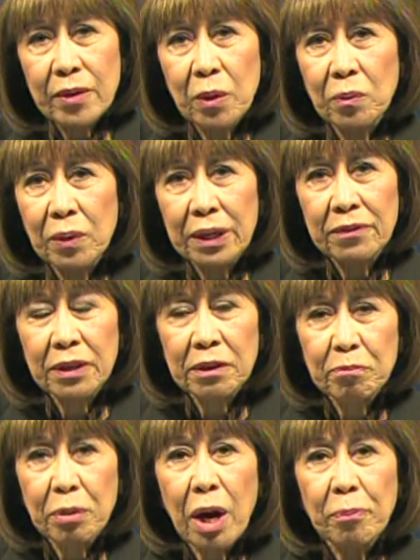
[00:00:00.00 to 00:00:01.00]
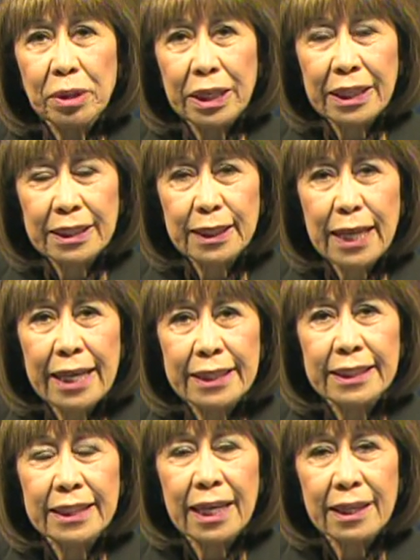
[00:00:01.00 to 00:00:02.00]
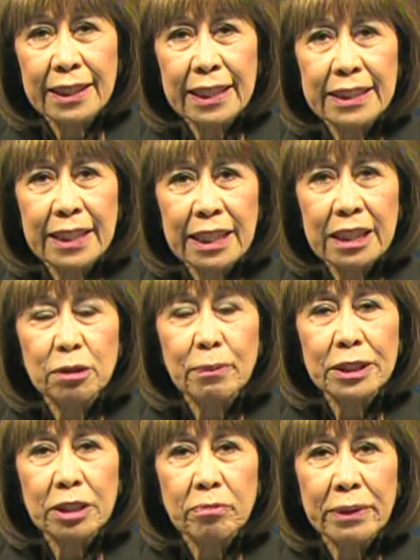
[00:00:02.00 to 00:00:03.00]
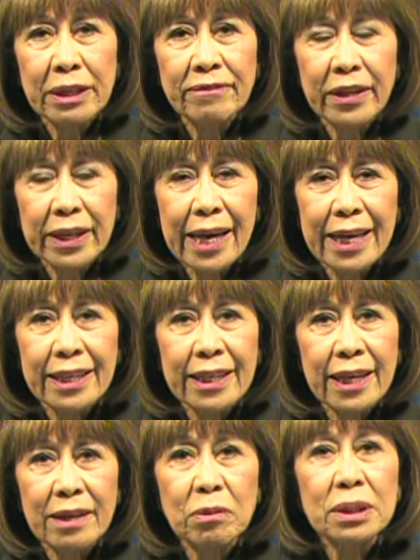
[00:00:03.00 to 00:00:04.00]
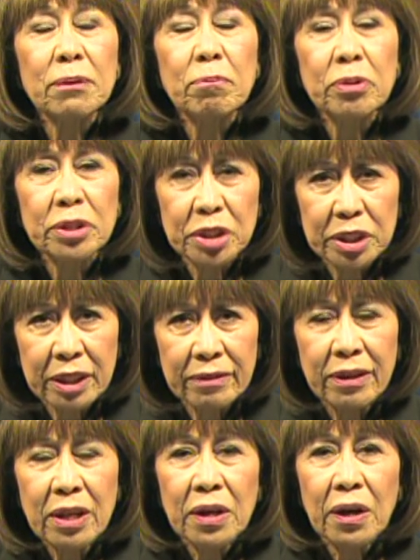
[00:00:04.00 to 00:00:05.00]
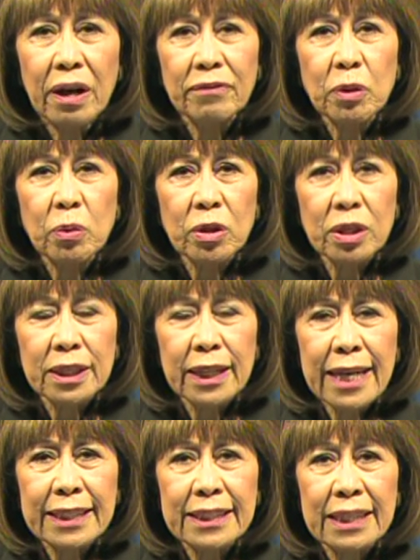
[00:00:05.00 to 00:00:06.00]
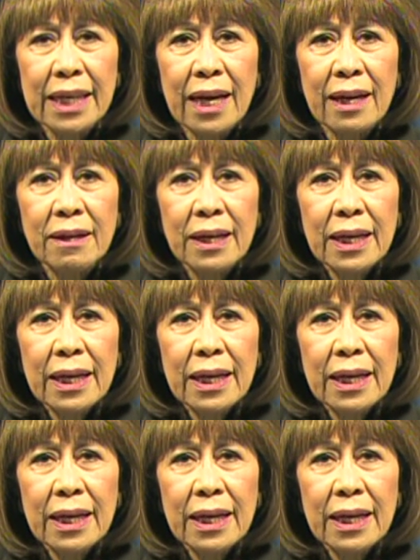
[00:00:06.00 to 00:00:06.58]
one of the properties that these easements are being vacated, and was appreciative of the work that